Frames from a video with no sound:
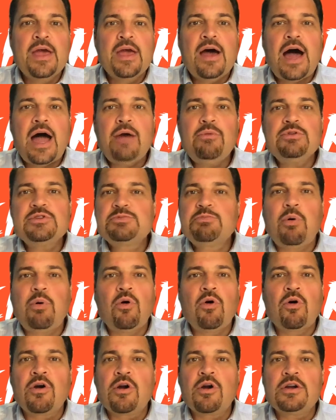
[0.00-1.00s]
I was
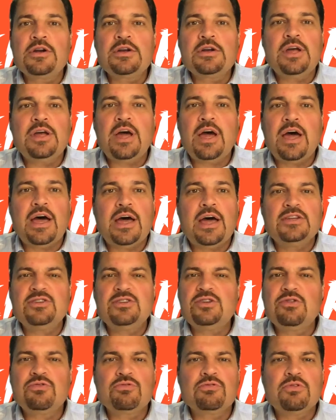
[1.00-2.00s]
born, uh,
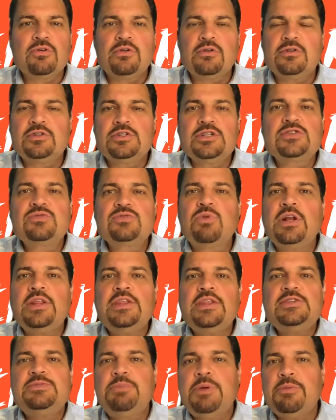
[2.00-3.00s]
you just one of
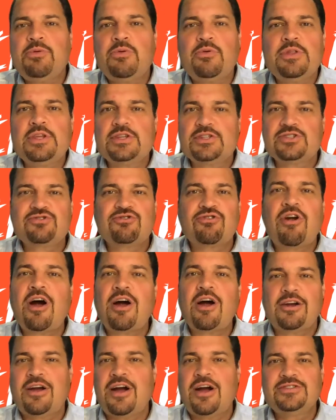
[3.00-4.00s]
these people with a
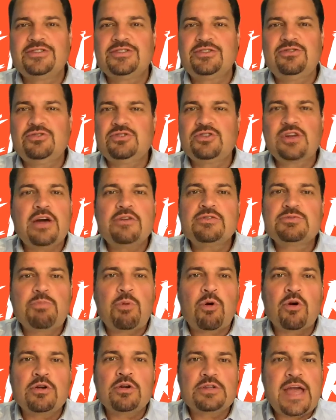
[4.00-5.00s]
strong constitution. I was
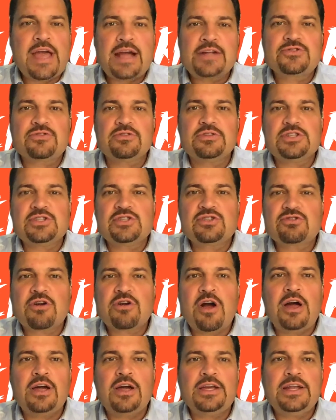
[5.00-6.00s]
born naturally
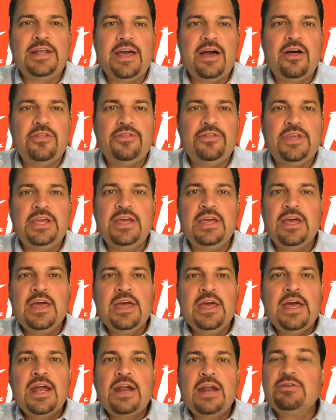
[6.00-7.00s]
strong and healthy,
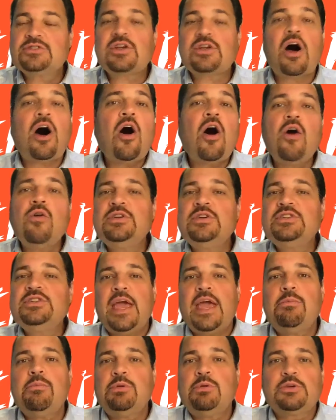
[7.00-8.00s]
and I was always
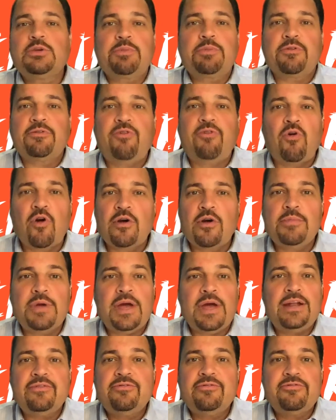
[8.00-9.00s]
able to perform
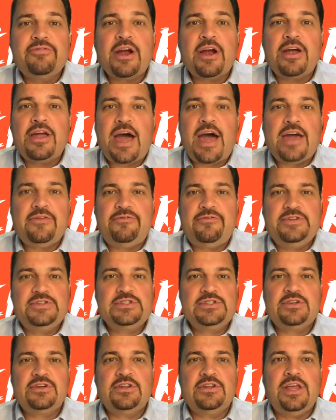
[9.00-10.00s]
at a very high
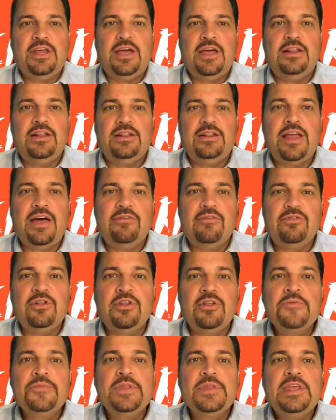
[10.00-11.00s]
physical le-
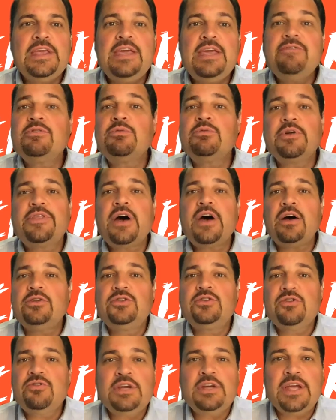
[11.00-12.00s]
level, even without
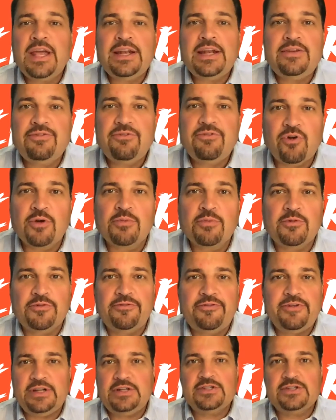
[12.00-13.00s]
doing any formal
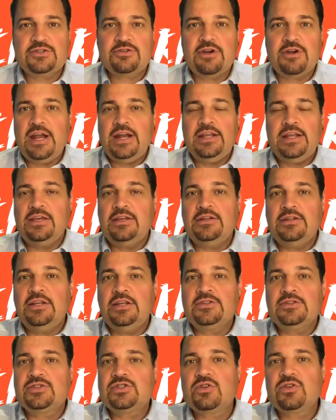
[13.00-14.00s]
fitness training. In,
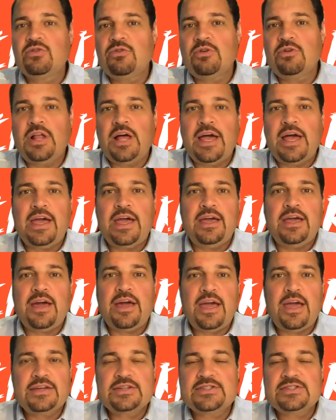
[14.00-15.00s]
in school, I,
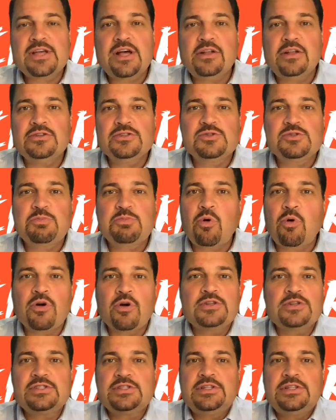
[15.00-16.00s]
I excelled in
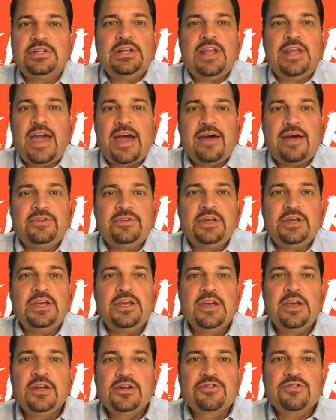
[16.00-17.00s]
sports, didn't have to
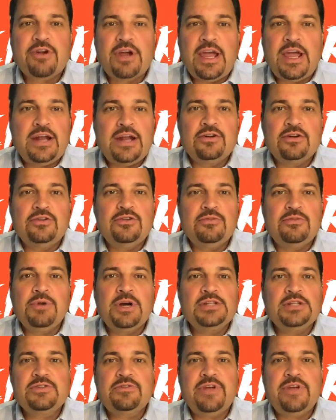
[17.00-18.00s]
train or do
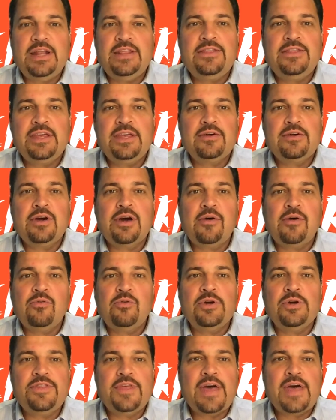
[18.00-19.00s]
much of anything uh,
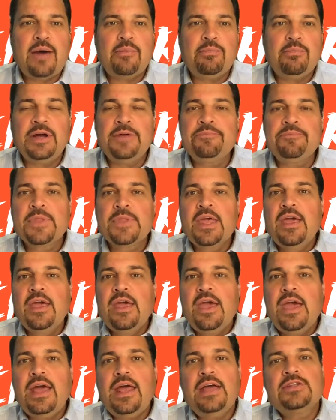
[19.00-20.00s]
with that. But
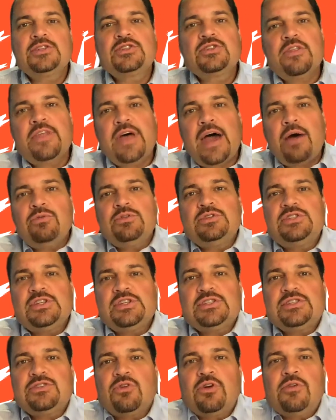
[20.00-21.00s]
and, and so that was
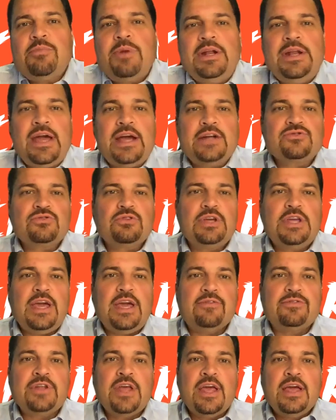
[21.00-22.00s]
just sort of my natural
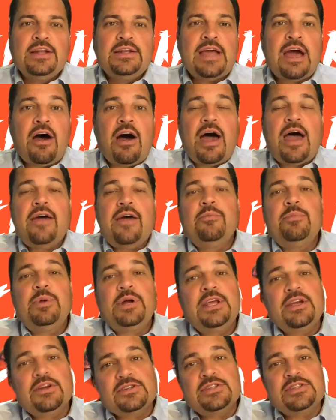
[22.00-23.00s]
gift. Now, I but
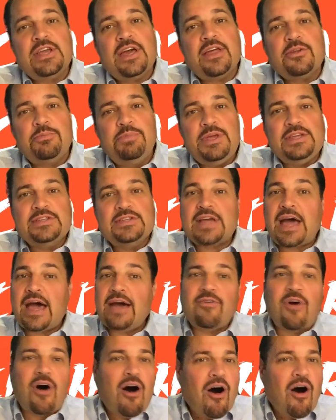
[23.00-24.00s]
here's the other piece piece.
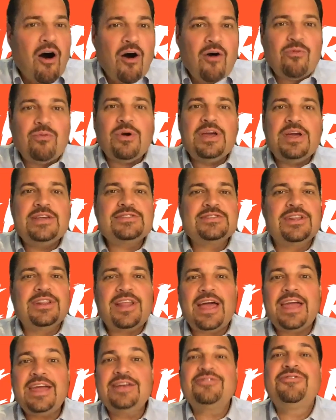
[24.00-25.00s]
I've always
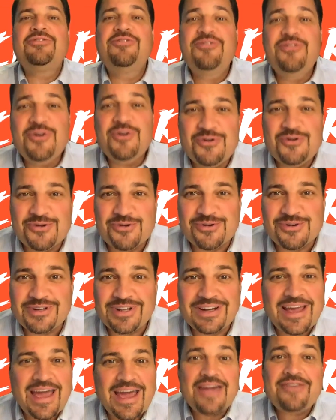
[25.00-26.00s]
liked food,
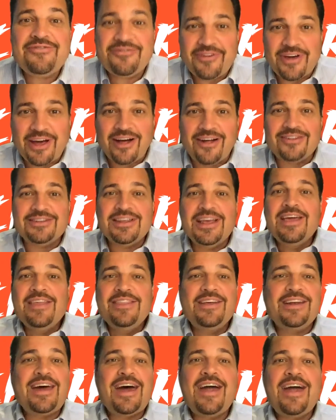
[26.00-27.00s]
and I felt
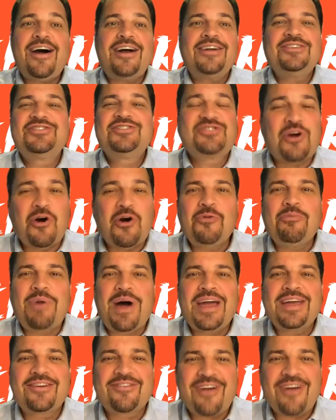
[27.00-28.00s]
that I ought to show
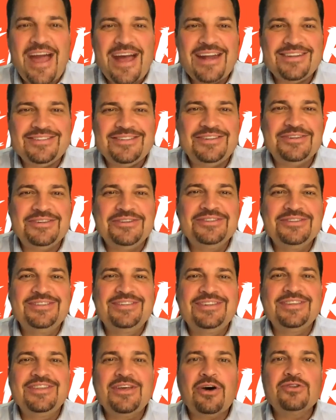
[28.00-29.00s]
my gratitude
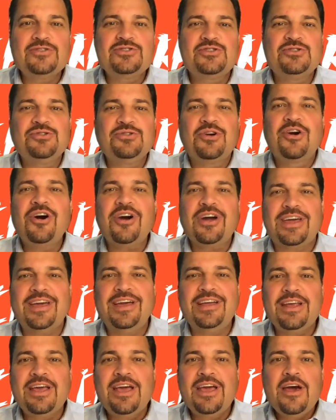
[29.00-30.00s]
to those who cook
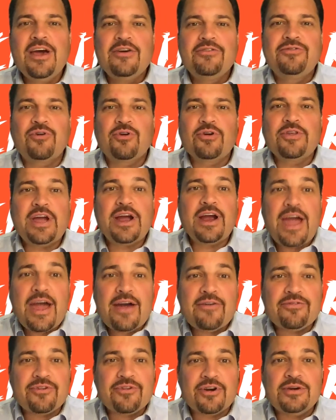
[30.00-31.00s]
it for their
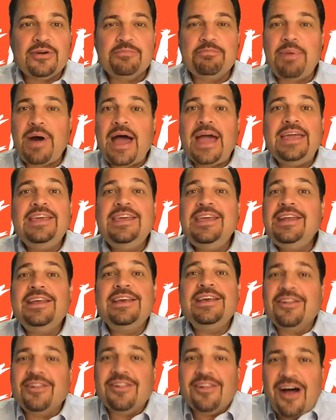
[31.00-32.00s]
effort by
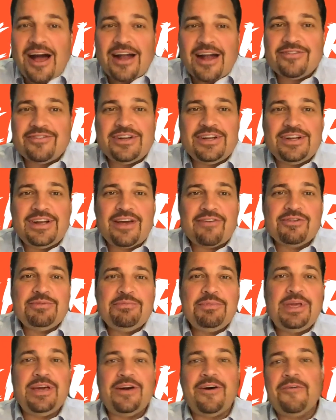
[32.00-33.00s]
eating a lot of it at every
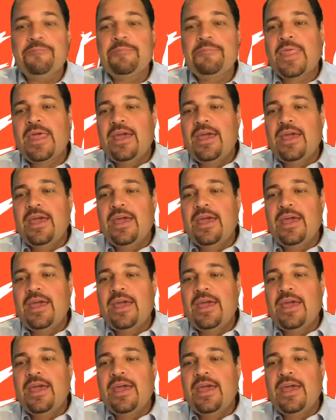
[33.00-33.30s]
meal.